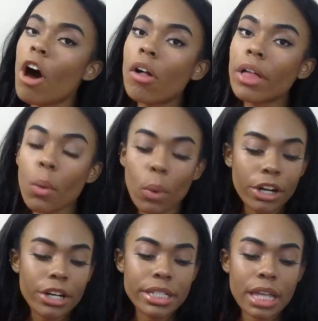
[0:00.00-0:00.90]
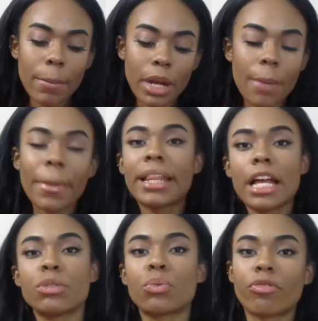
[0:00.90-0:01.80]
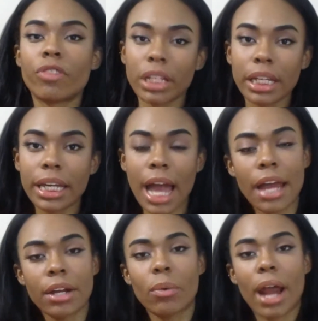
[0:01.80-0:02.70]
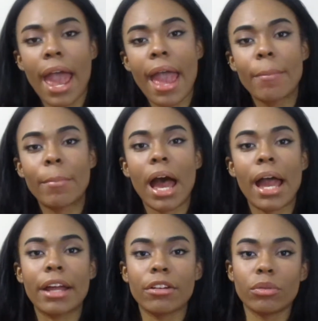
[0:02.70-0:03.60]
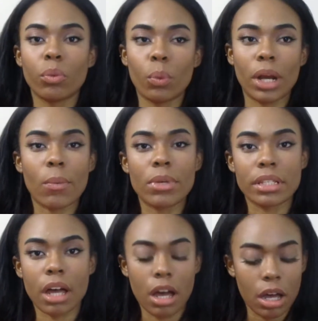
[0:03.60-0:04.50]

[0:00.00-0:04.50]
fall and winter is coming up, and that's really kind of what I had in mind when I was